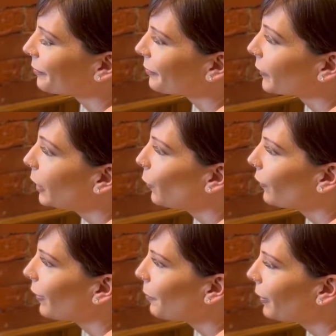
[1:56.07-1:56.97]
So he was
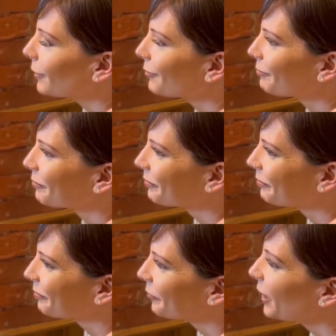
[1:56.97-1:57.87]
that
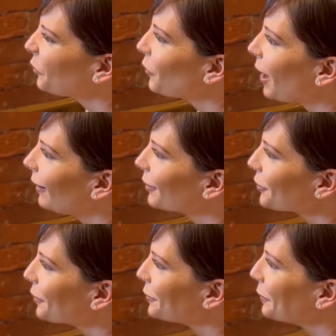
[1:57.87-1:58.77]
bad. He's violent,
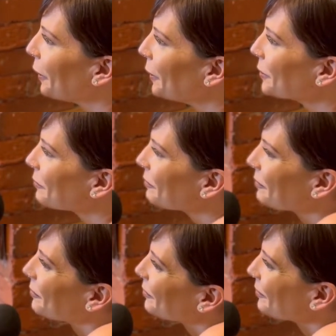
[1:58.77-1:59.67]
don't
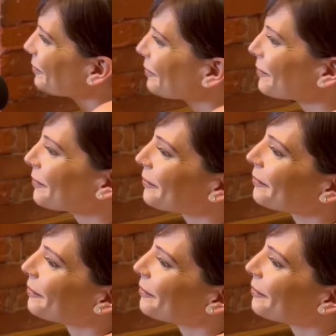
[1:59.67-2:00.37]
you know?